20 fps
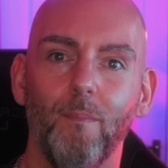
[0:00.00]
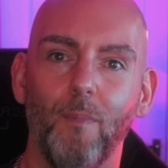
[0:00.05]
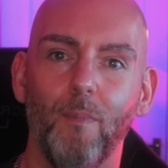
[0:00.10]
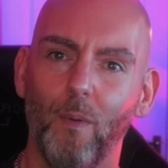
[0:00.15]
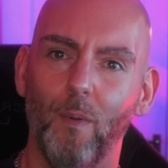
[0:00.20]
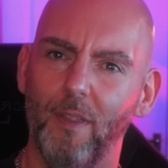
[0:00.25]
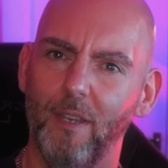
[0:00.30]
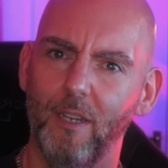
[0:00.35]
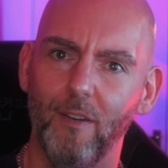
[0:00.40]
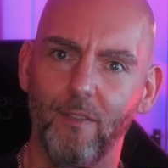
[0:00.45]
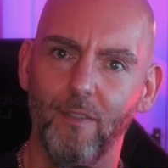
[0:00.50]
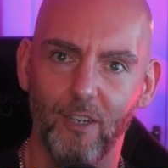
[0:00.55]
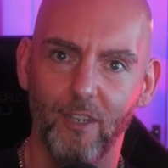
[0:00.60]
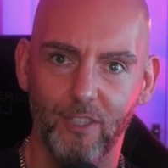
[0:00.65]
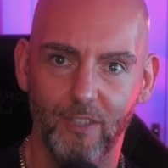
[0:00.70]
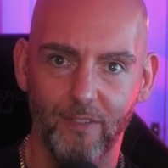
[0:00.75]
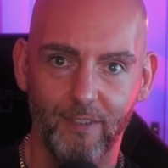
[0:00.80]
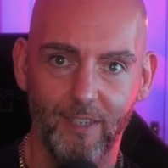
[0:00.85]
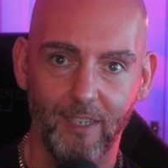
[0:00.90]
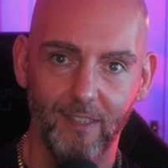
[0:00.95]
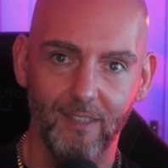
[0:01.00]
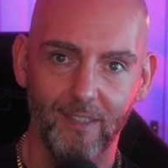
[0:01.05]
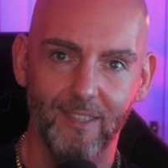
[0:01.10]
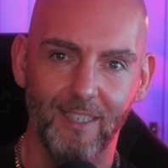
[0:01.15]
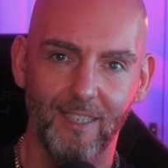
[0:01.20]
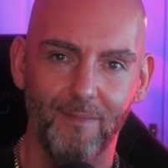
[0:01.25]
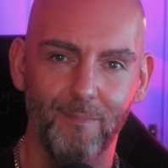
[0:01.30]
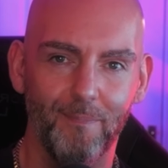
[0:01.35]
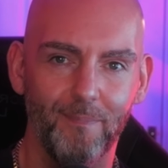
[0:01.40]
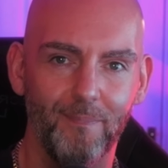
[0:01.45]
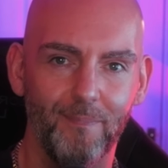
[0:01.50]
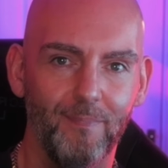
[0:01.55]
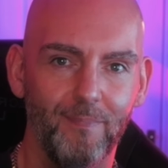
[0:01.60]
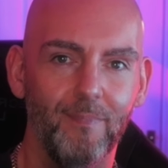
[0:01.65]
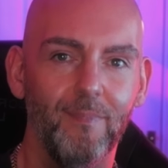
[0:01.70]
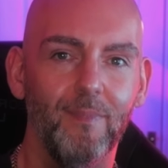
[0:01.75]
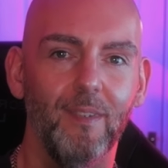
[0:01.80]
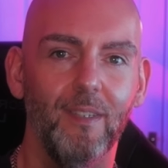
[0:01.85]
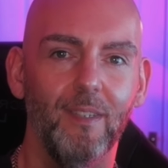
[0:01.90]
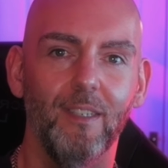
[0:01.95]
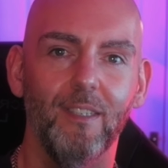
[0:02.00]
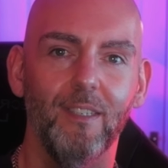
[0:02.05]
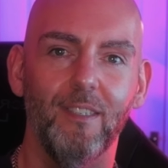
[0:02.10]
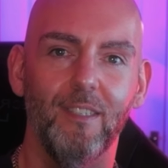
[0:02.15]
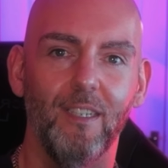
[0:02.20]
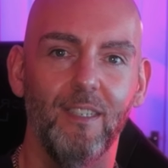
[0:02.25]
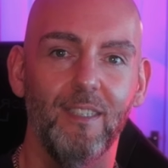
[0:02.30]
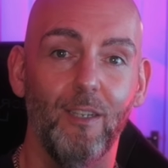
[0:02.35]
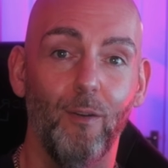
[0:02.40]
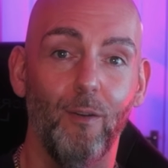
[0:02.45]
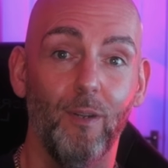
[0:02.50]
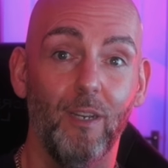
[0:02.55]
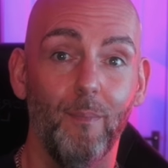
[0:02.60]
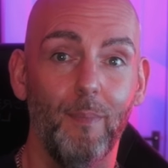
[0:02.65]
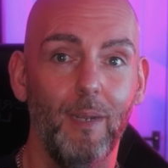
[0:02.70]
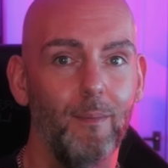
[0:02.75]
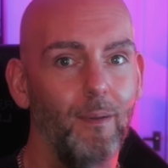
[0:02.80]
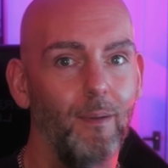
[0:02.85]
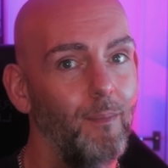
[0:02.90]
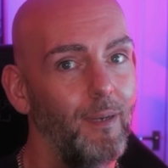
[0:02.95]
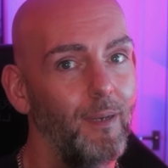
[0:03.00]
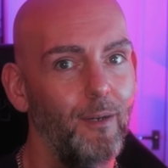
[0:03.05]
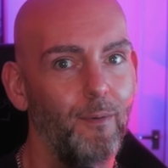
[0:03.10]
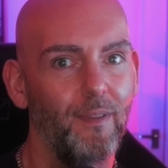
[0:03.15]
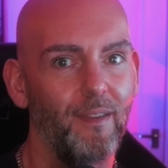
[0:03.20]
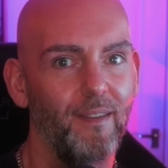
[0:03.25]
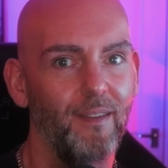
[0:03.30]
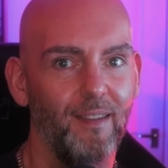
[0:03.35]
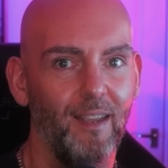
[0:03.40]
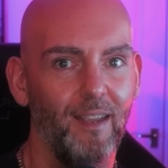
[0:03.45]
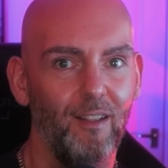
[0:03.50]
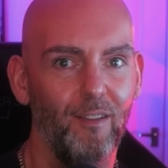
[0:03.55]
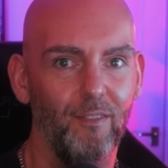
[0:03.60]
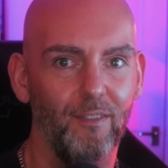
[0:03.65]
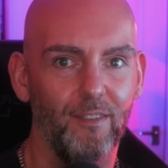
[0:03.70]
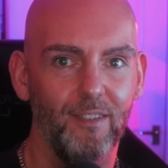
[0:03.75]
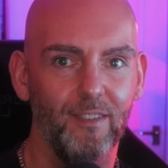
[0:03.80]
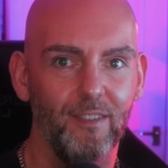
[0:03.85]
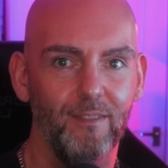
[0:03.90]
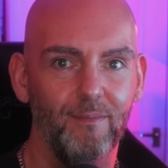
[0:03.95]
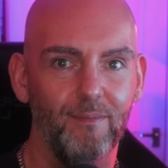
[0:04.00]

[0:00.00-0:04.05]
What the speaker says: But with a new version of Killteam, turns out we're going to be able to play with ourselves.